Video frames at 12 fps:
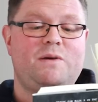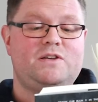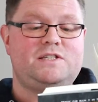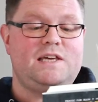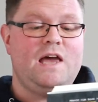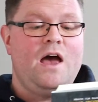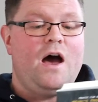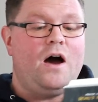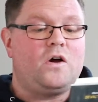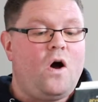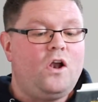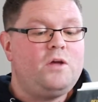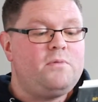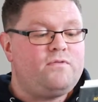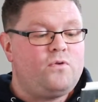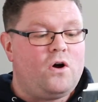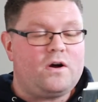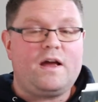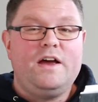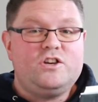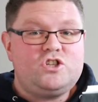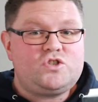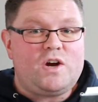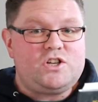about see a column of rock
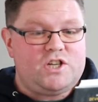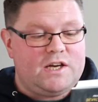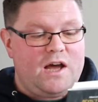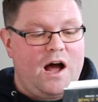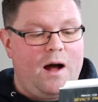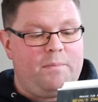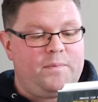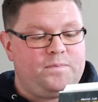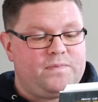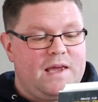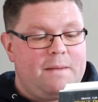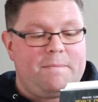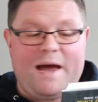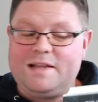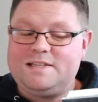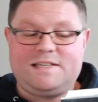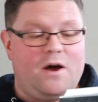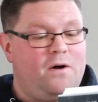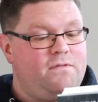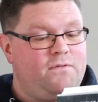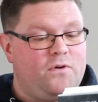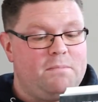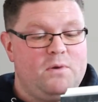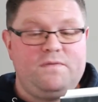stretching up. Pan set off
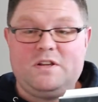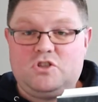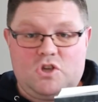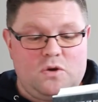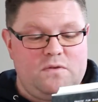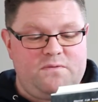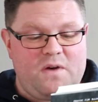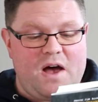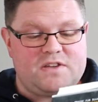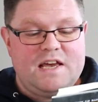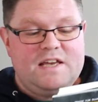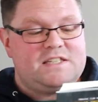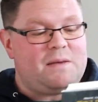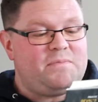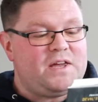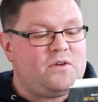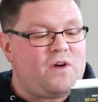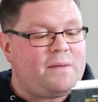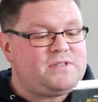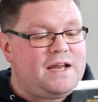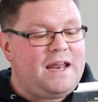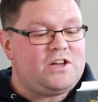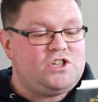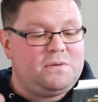for it, moving too fast. Something grabbed
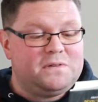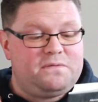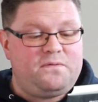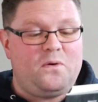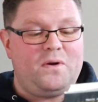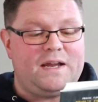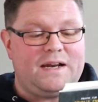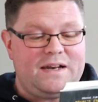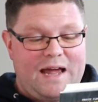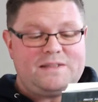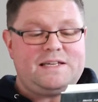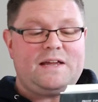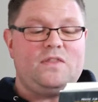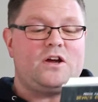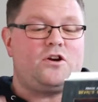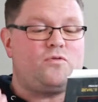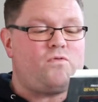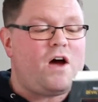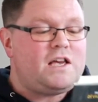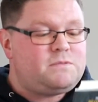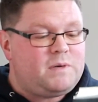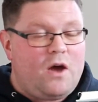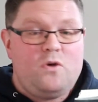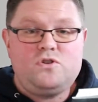her leg and she was falling, landing in the
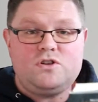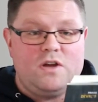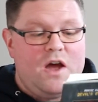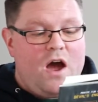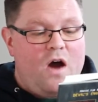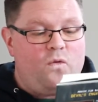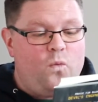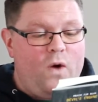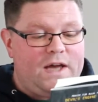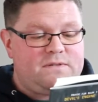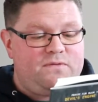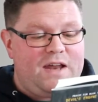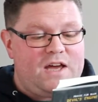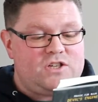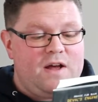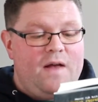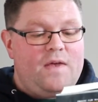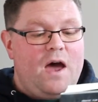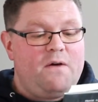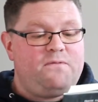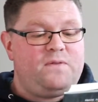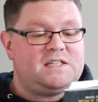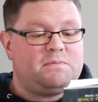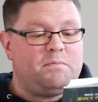grasping ocean of wet flesh. Her
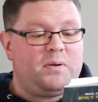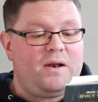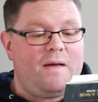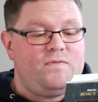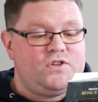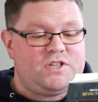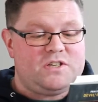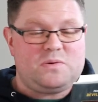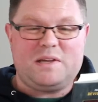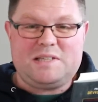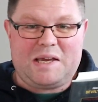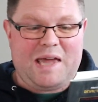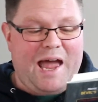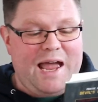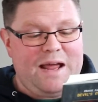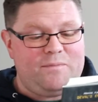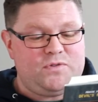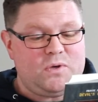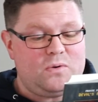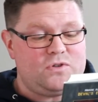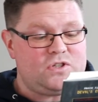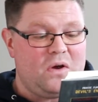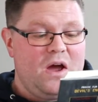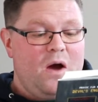fist plunged into a decaying
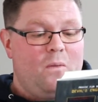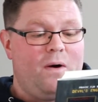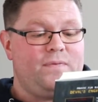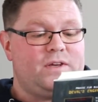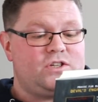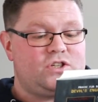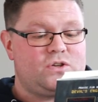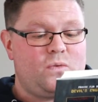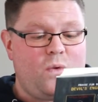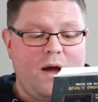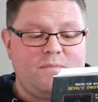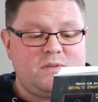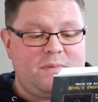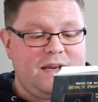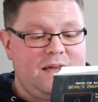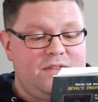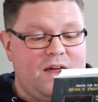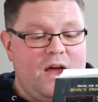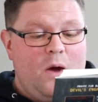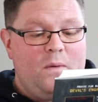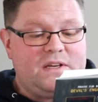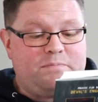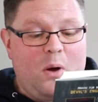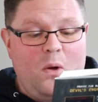torso, one that squirmed beneath her,
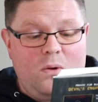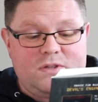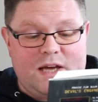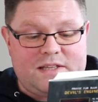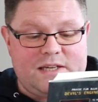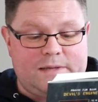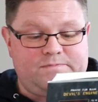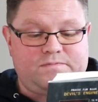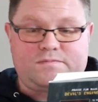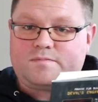which pulled at her.